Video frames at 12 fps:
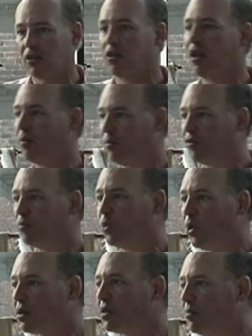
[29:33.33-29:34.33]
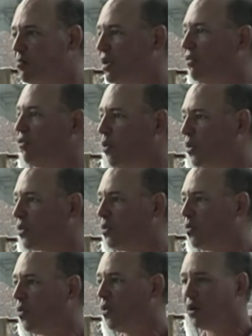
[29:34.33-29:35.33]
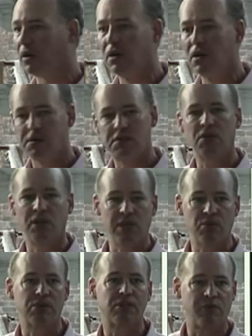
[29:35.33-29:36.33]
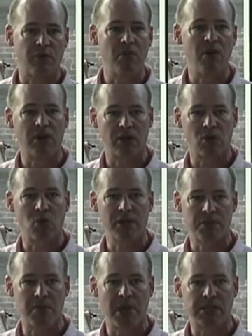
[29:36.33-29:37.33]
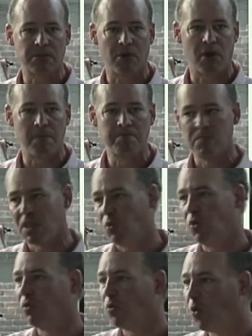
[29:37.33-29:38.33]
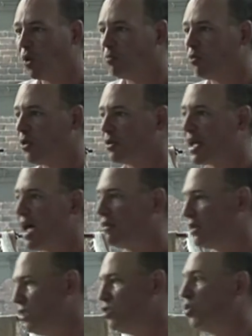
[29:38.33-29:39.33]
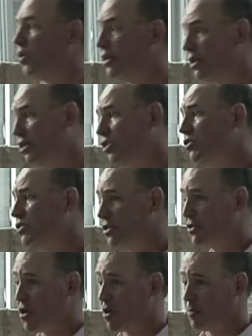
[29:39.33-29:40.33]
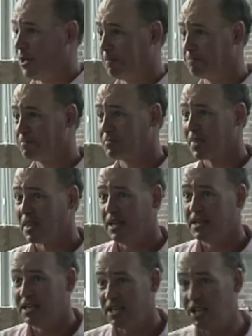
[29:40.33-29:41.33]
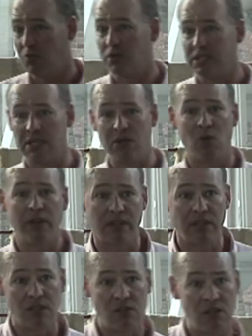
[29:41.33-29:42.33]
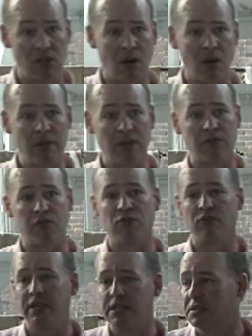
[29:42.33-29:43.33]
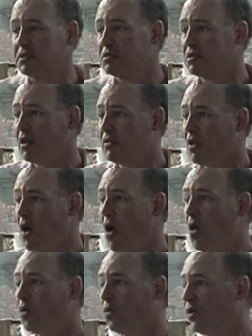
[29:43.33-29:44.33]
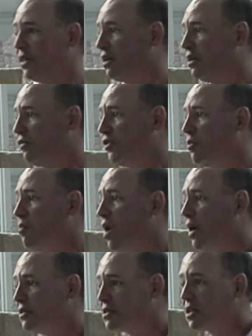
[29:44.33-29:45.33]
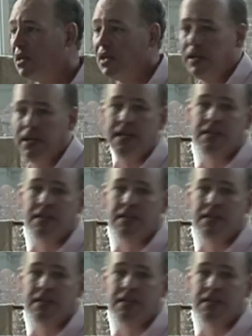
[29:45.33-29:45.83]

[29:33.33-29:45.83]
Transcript: Club of Brooklyn before the war, so he was familiar with baseball. When war broke out, he joined the Union Army. And he was with the Union Army, and for reasons unknown, within a few months, he